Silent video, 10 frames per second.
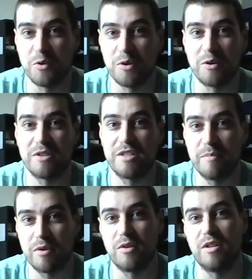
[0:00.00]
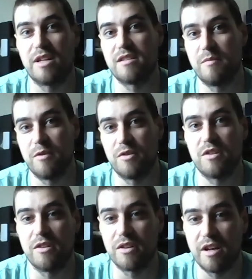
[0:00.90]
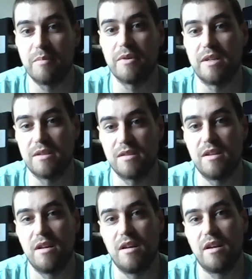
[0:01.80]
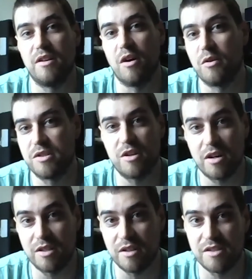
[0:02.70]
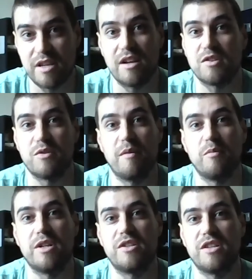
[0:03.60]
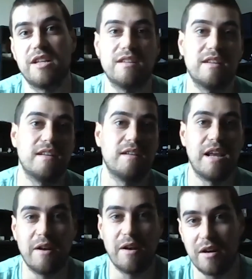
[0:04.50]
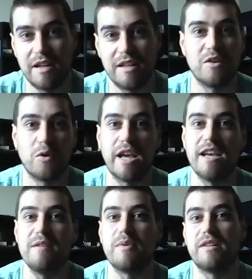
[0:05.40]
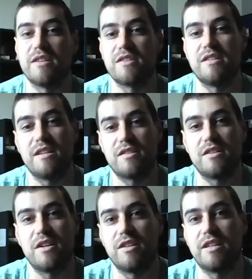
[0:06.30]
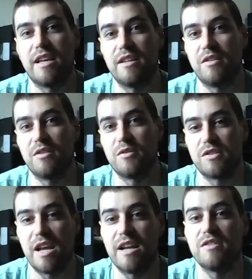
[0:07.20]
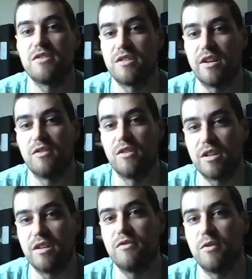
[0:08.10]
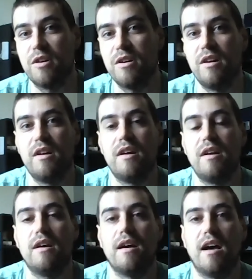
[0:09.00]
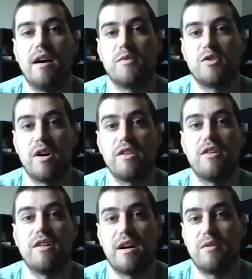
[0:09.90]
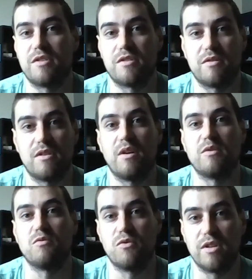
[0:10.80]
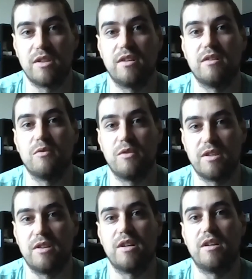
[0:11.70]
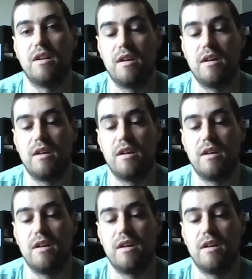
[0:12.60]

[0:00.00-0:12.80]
or typical at some of those other companies. You're always talking to the sales rep, which it's okay, but it doesn't necessarily get you those answers that you're looking for. So I thought that was really, really good.